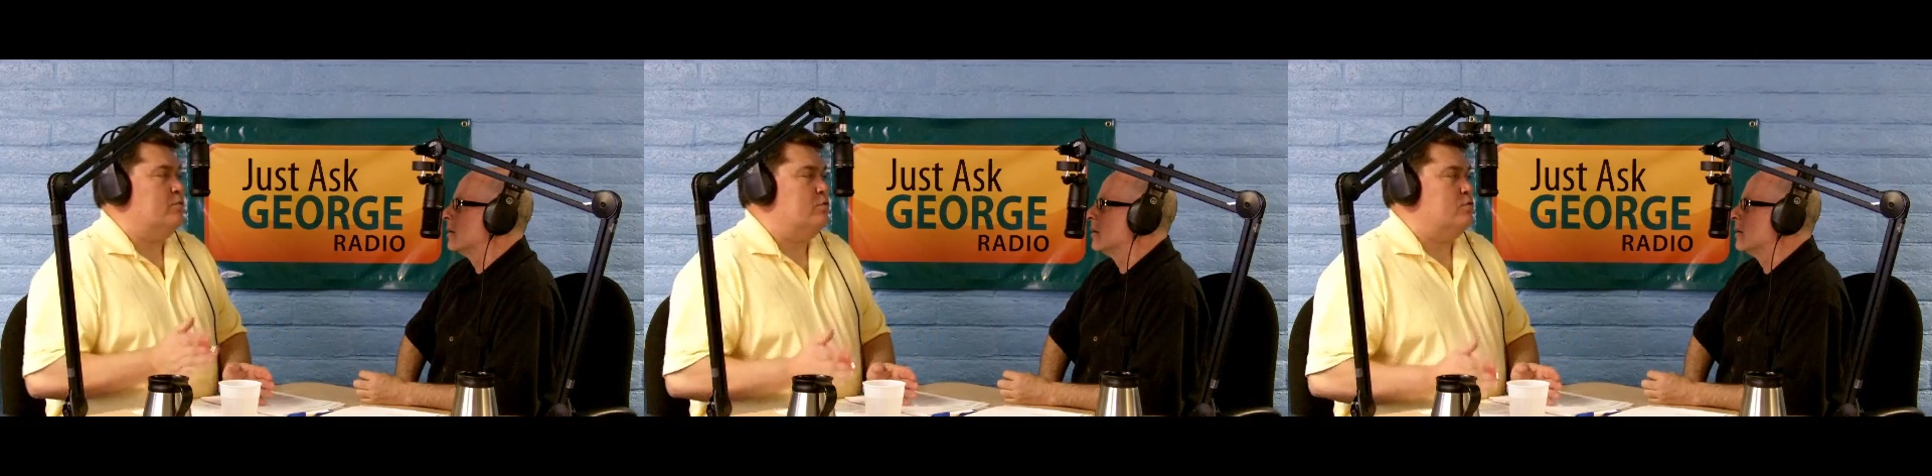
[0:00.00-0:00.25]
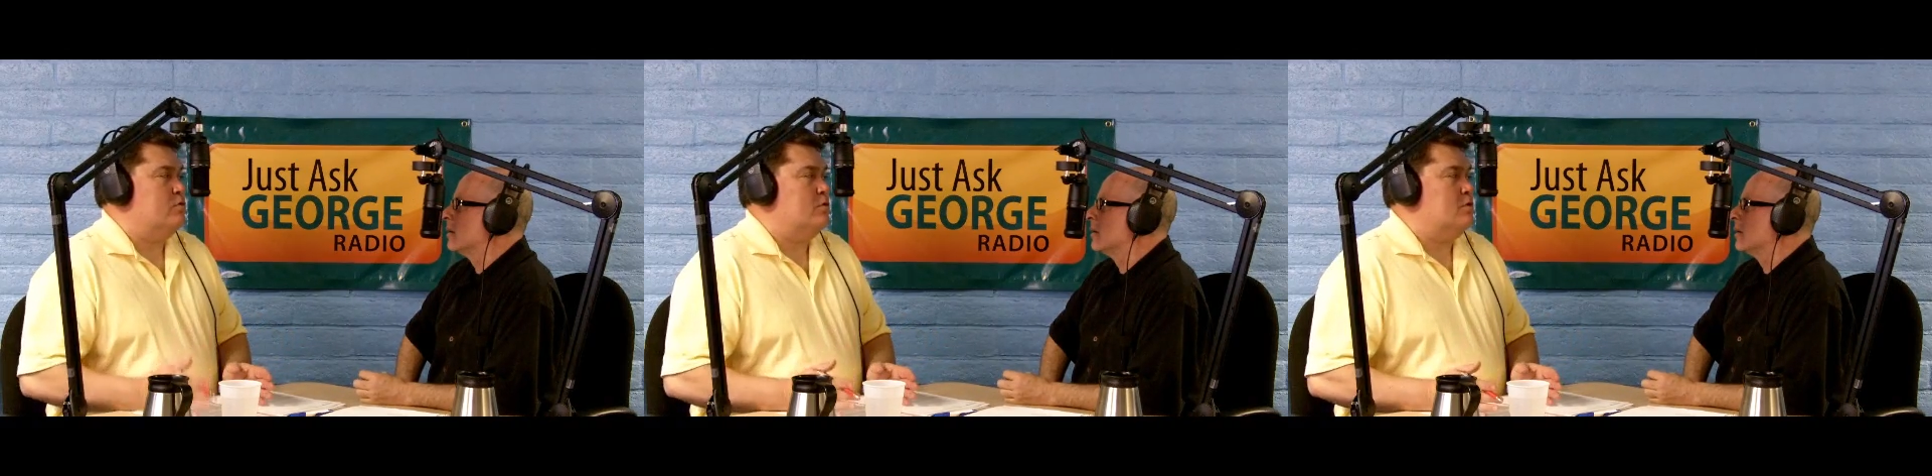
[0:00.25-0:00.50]

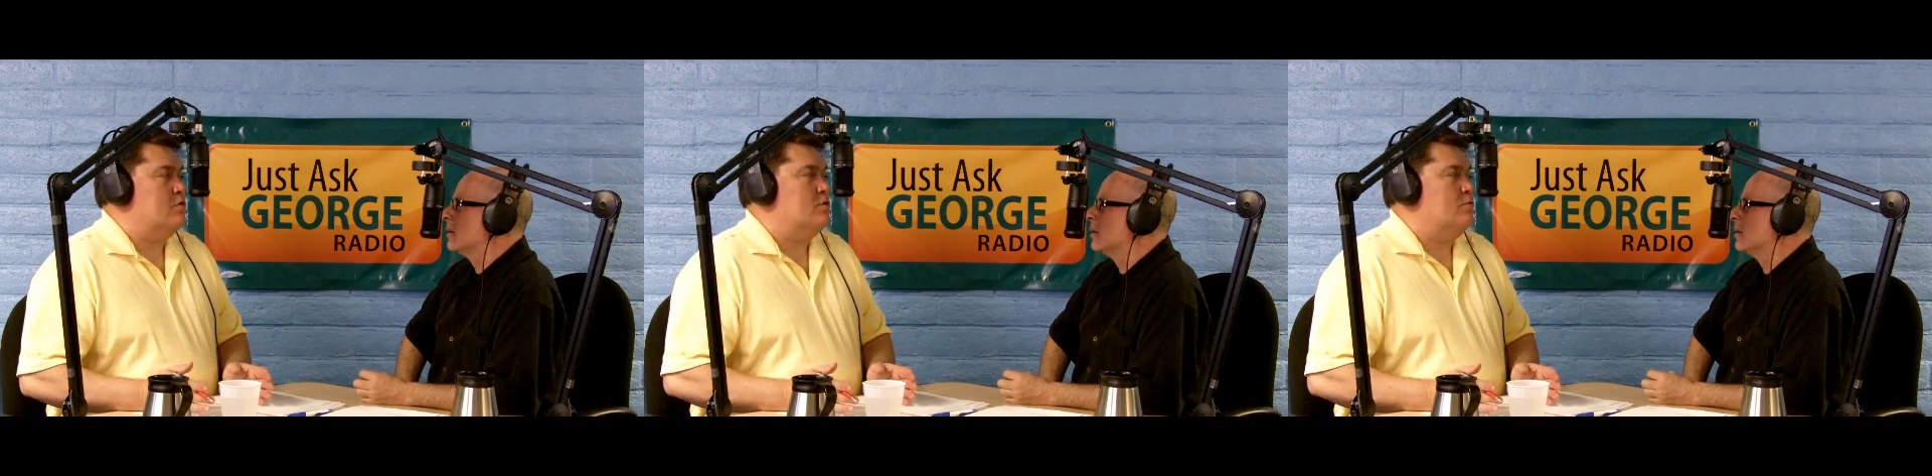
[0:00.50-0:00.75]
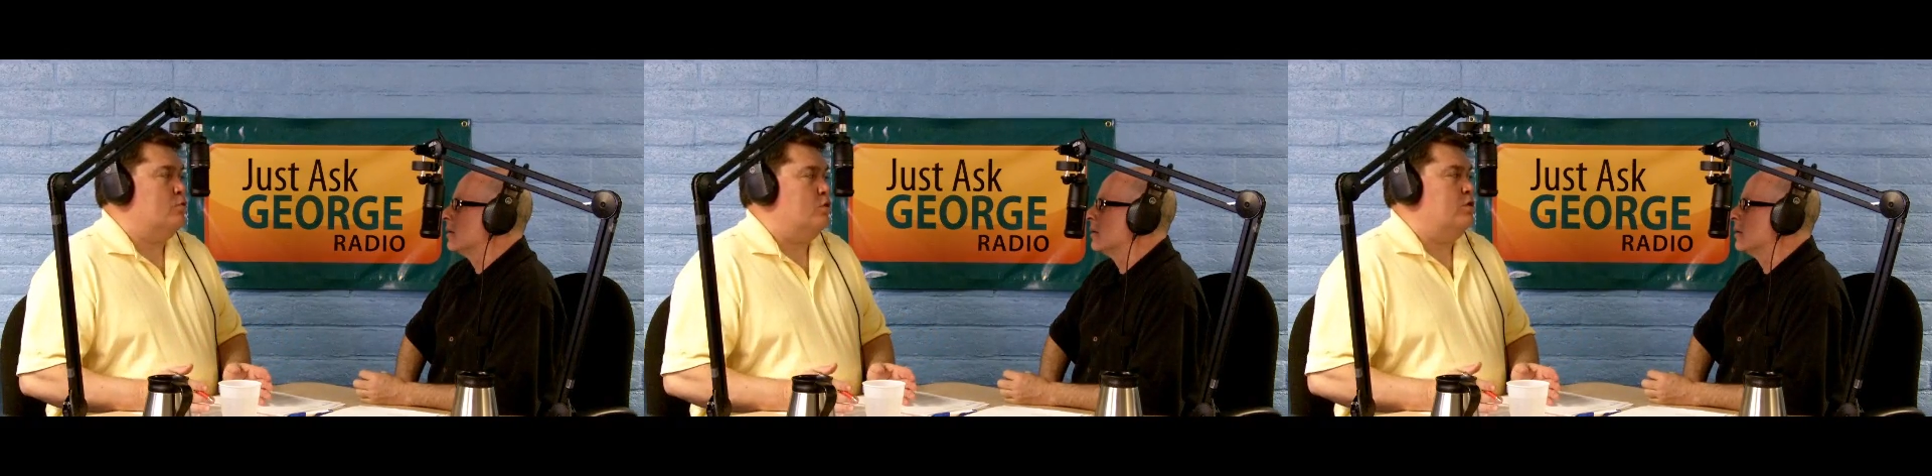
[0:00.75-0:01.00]
which was a
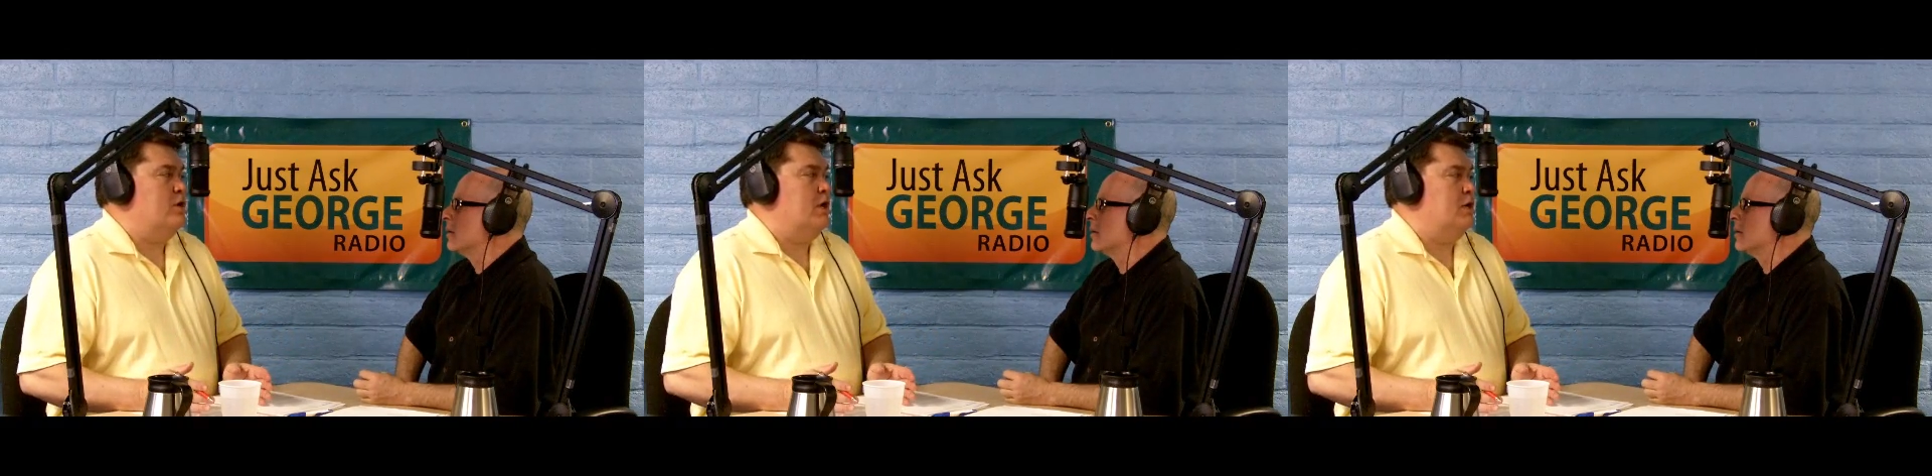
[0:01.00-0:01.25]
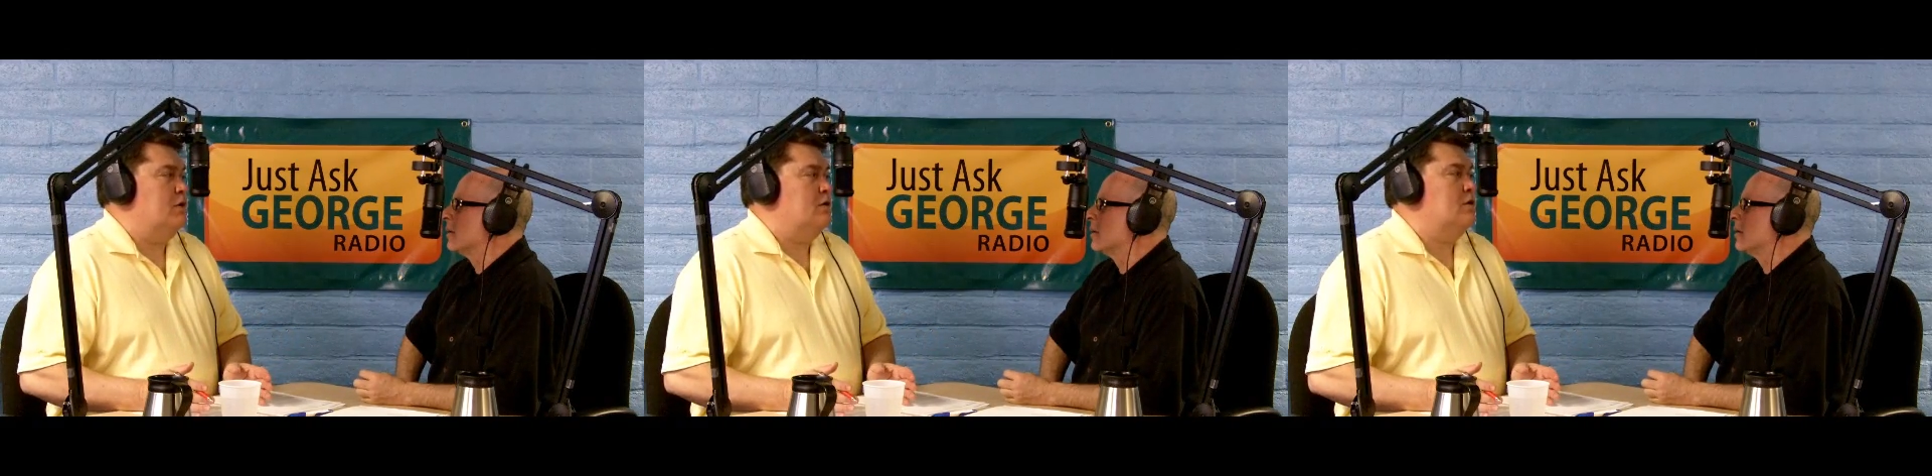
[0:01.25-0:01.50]

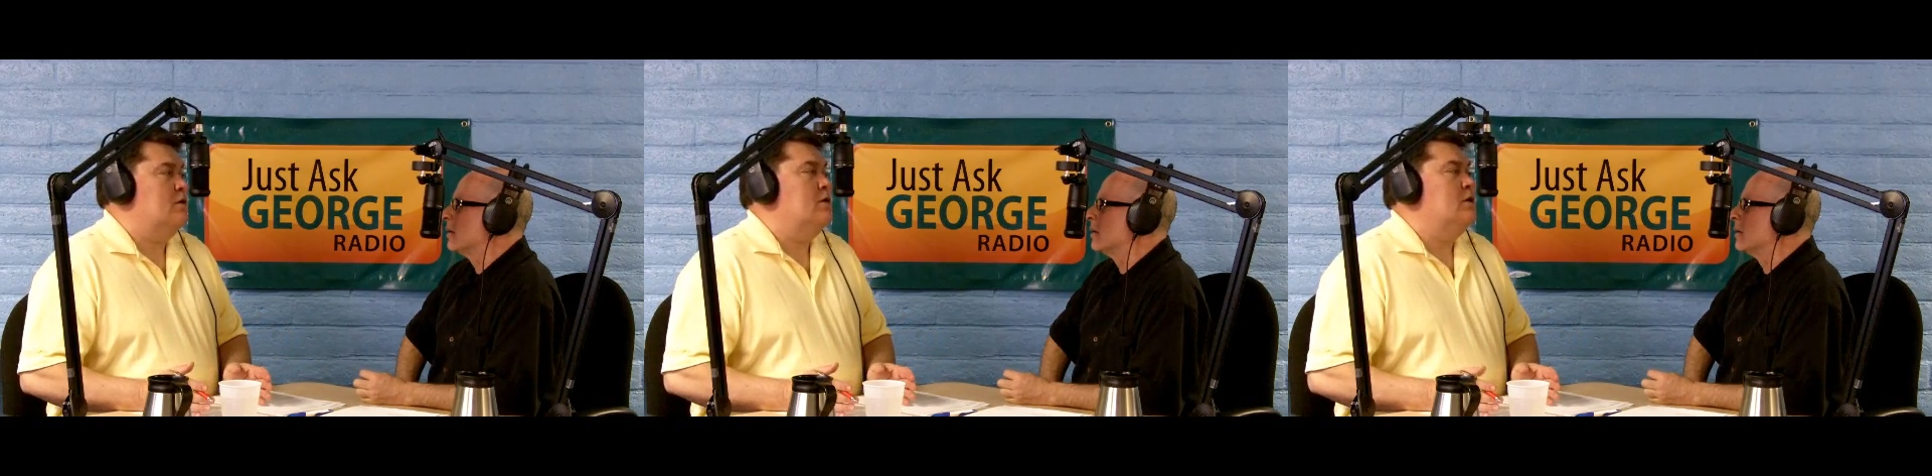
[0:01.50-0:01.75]
subordinated